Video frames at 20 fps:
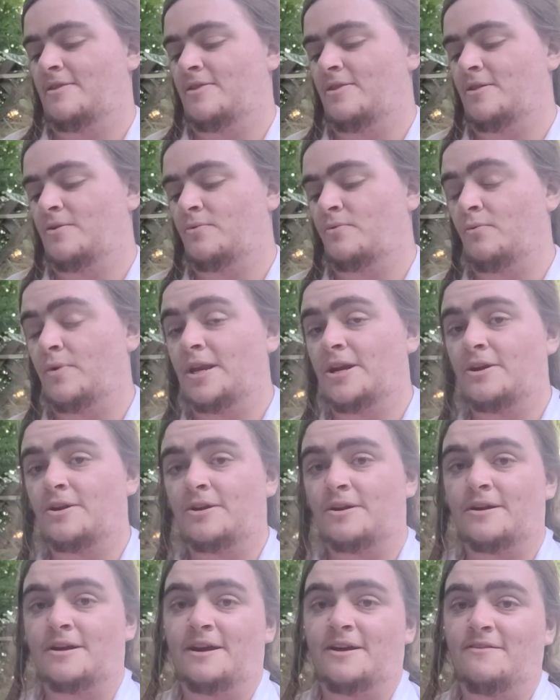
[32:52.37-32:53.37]
the
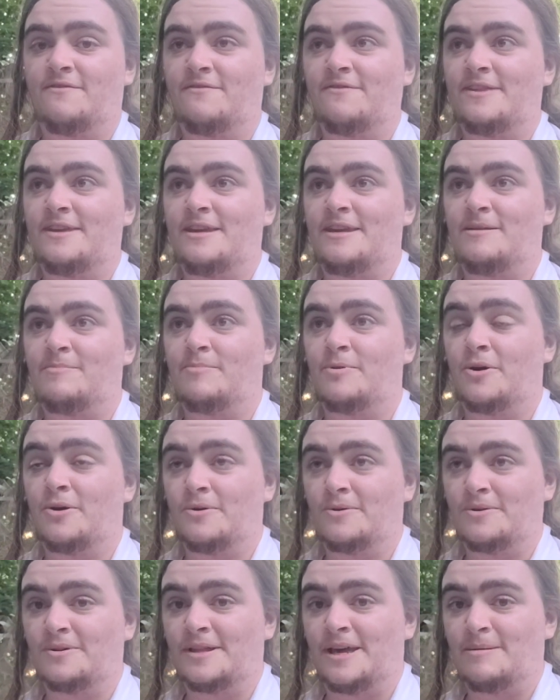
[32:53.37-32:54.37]
winner of the
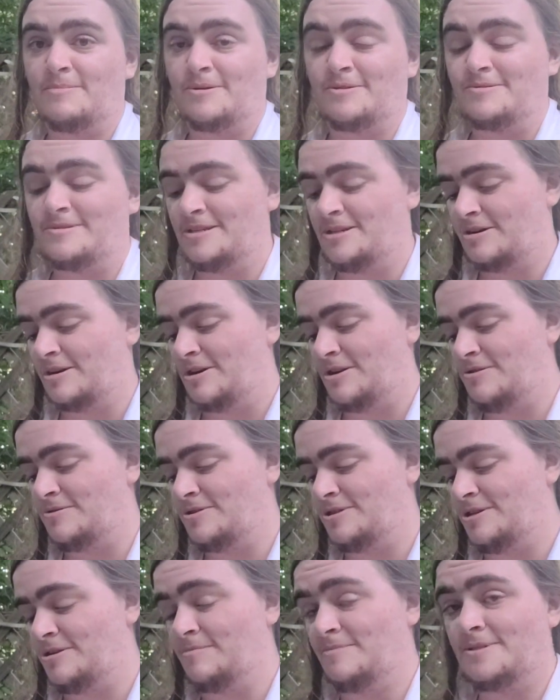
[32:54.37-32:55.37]
poll I posted on
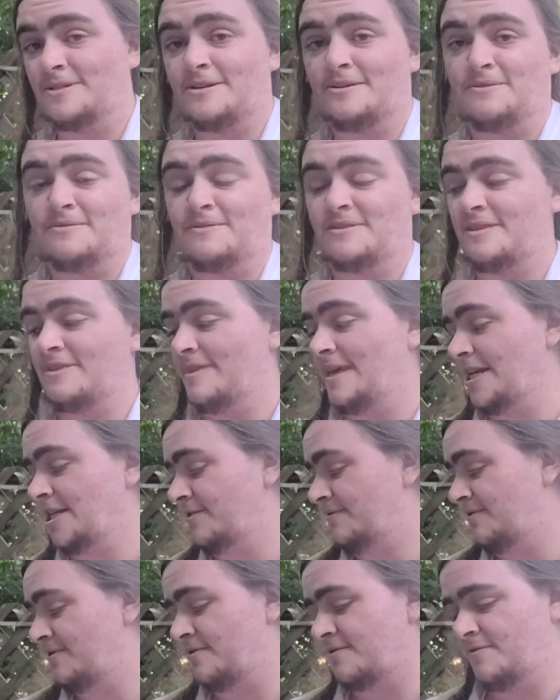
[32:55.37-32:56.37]
YouTube, so thanks
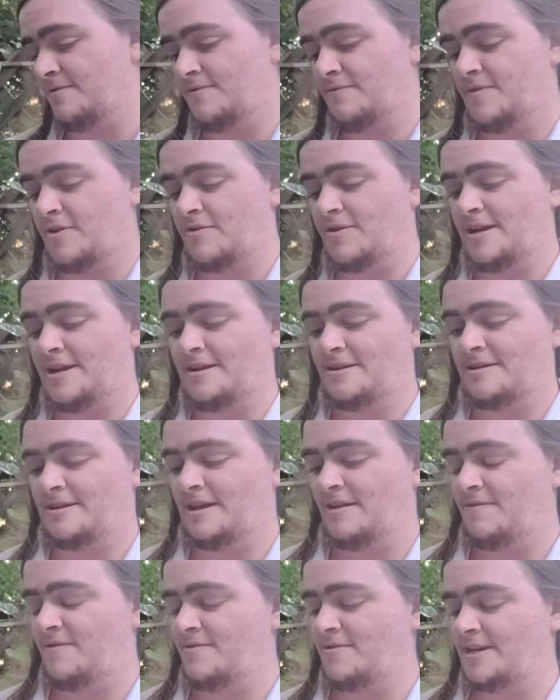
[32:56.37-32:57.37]
for voting
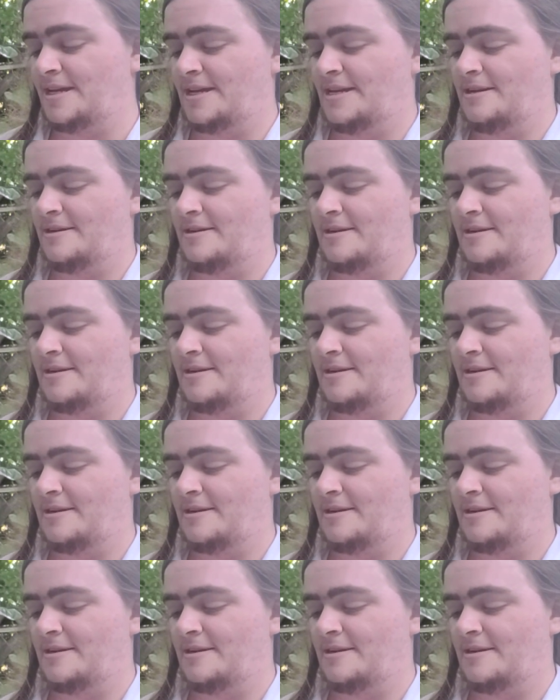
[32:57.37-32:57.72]
if you did.